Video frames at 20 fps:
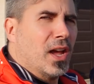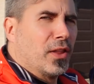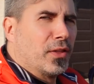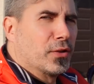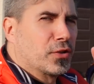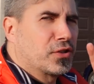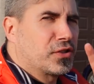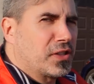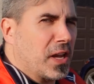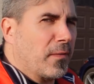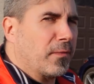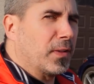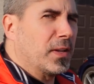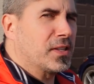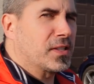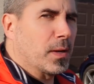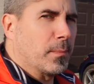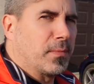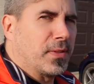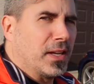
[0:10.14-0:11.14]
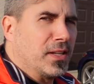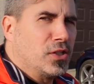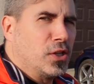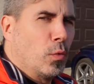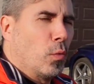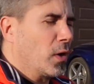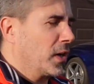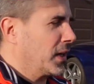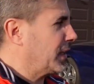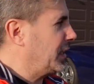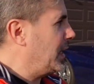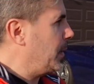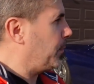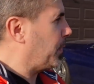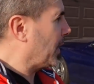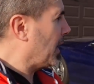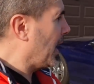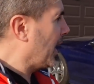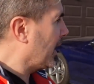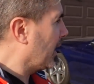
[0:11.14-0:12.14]
there's definitely some things you want to keep
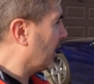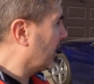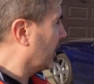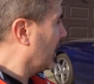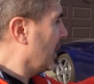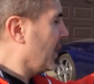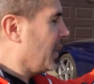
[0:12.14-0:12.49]
an eye on.